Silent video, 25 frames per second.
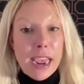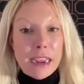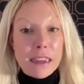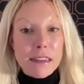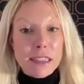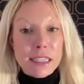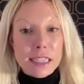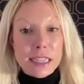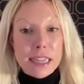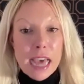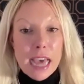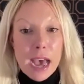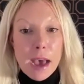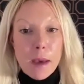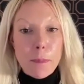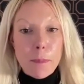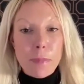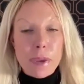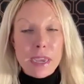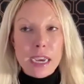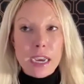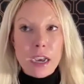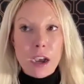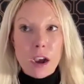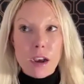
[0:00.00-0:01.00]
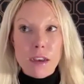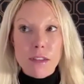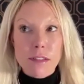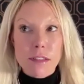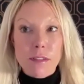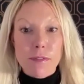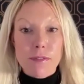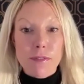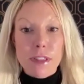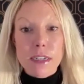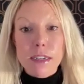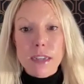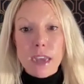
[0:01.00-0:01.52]
Is that
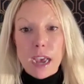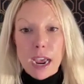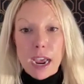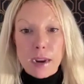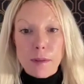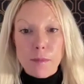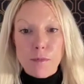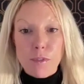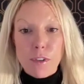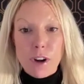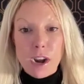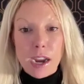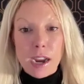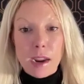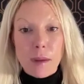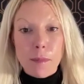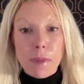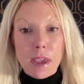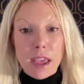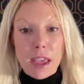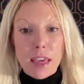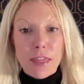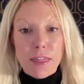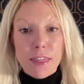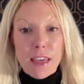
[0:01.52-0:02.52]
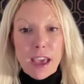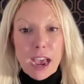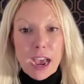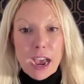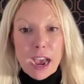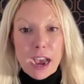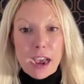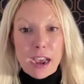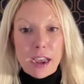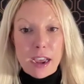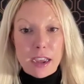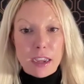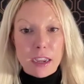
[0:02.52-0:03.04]
because of the time frame
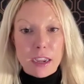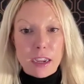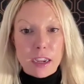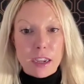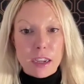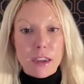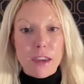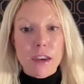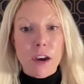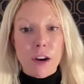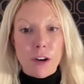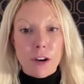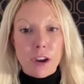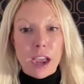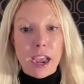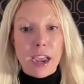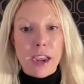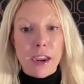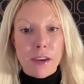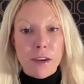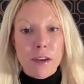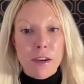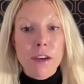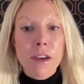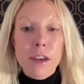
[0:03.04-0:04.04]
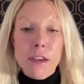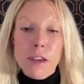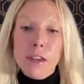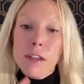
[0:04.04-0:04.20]
that okay.